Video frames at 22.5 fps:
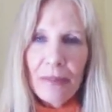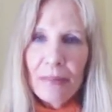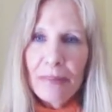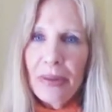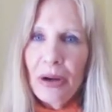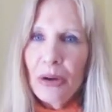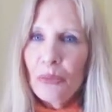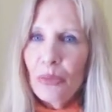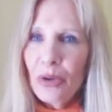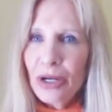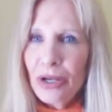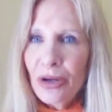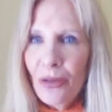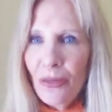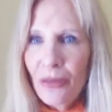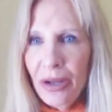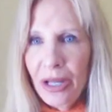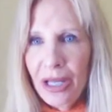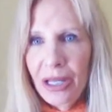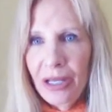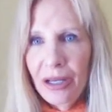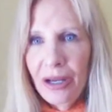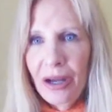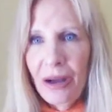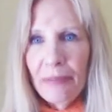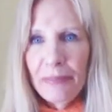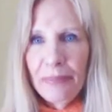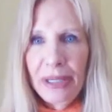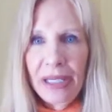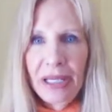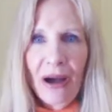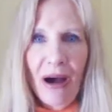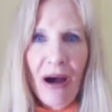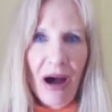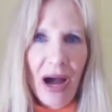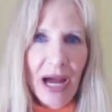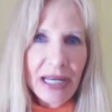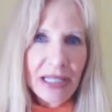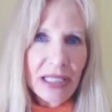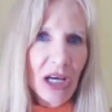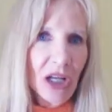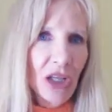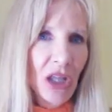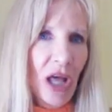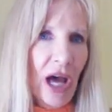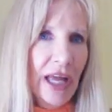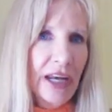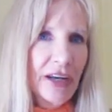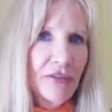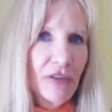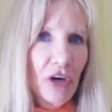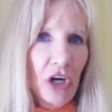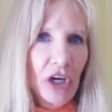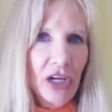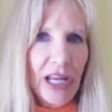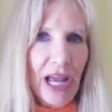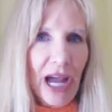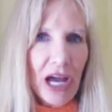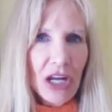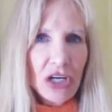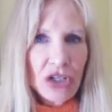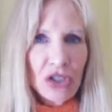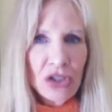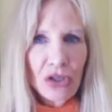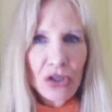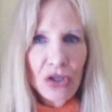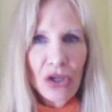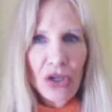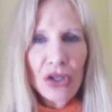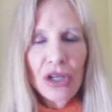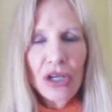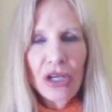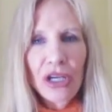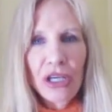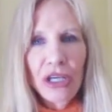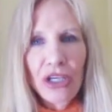But we're going beyond a lot of our natural